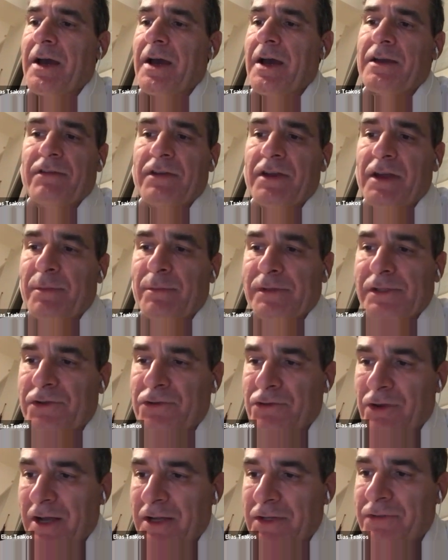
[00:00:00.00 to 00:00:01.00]
even embryo
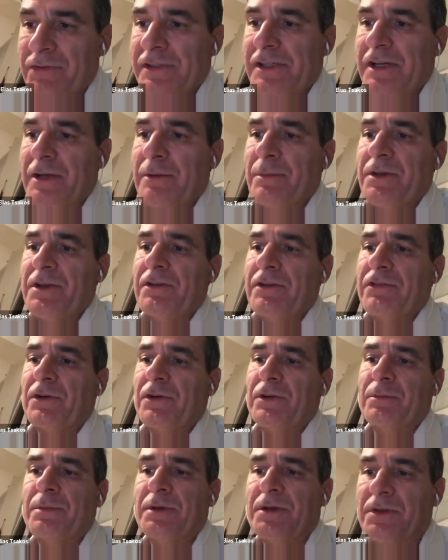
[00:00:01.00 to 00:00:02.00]
transfer can be
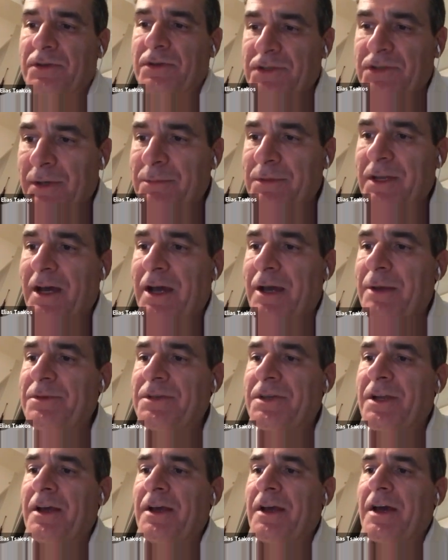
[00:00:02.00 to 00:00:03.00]
difficult because sometimes